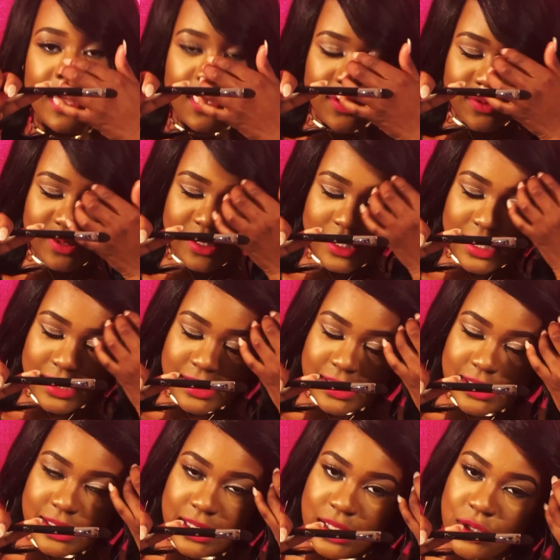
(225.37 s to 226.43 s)
I use
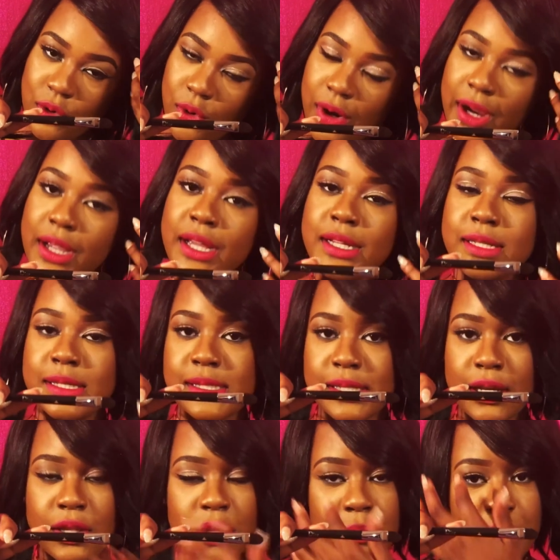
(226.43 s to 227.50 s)
this Dior
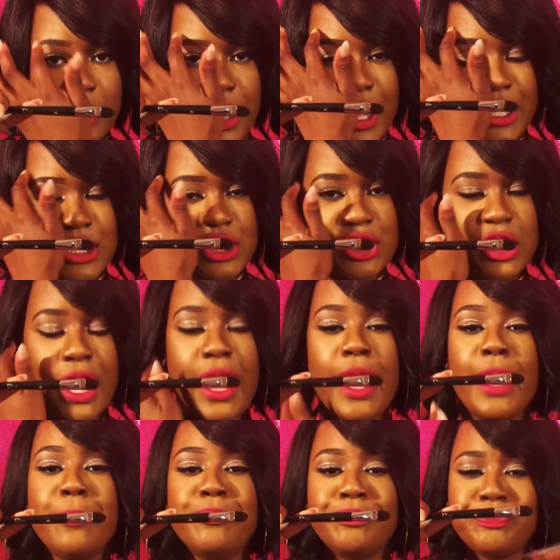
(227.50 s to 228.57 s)
concealer brush.
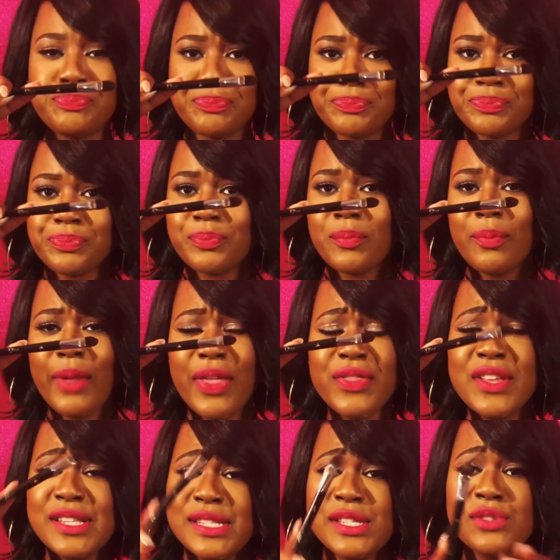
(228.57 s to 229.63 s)

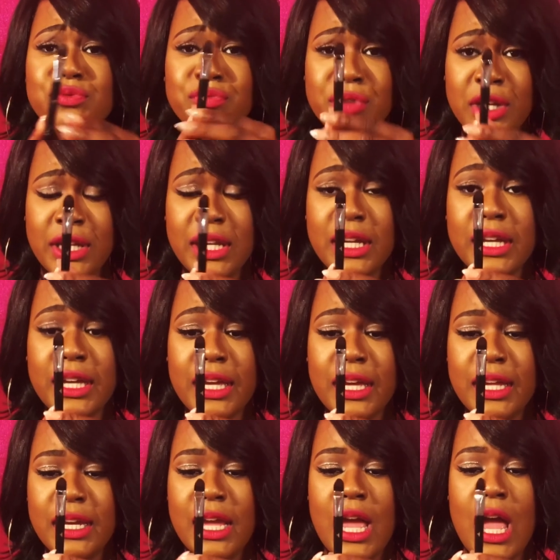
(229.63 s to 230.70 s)
This is really
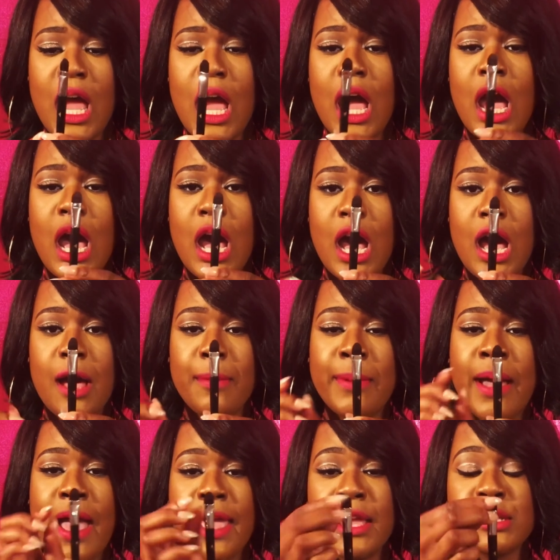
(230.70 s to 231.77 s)
good.
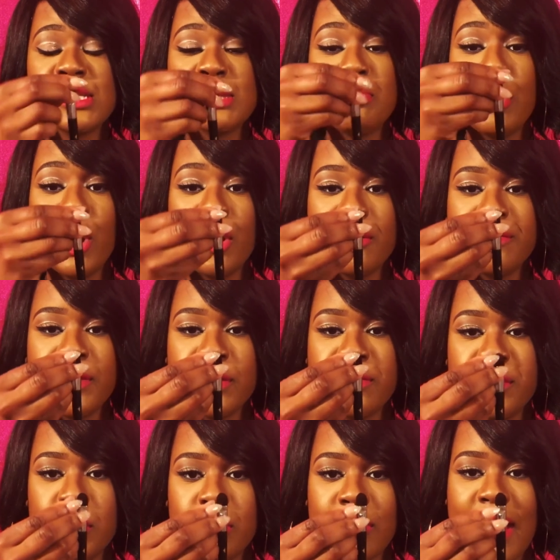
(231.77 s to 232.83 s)
It's
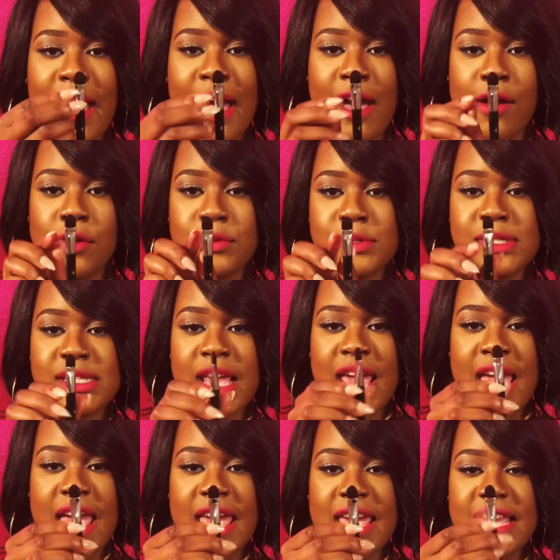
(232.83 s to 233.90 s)
perfect for
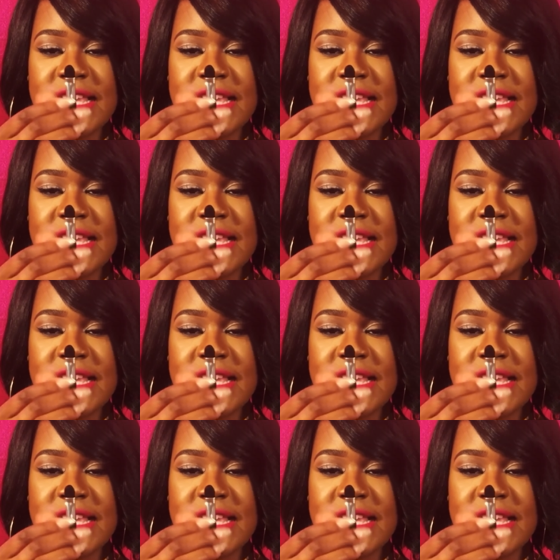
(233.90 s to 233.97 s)
brows.